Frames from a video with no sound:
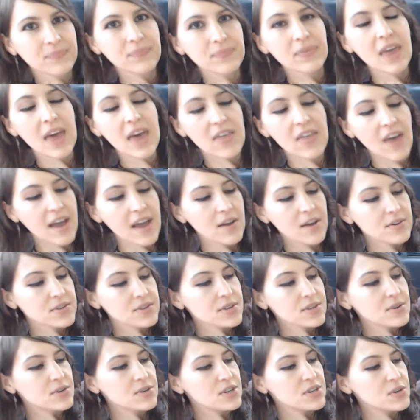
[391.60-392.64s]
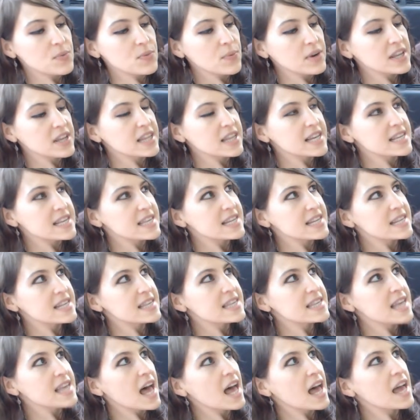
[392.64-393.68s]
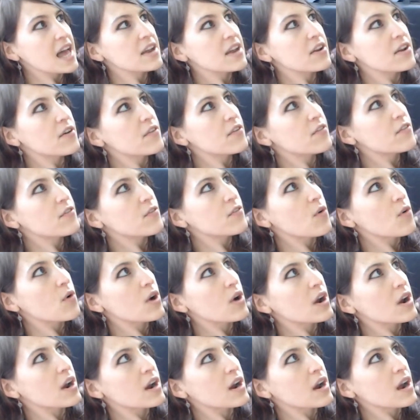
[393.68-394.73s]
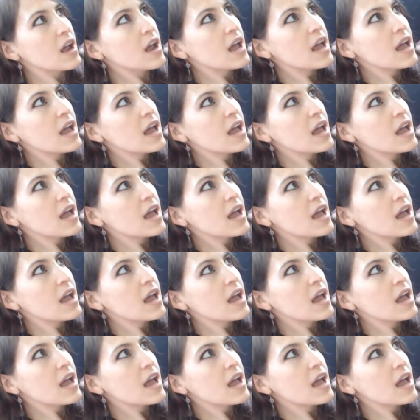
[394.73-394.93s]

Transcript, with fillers: I also do bring these inside for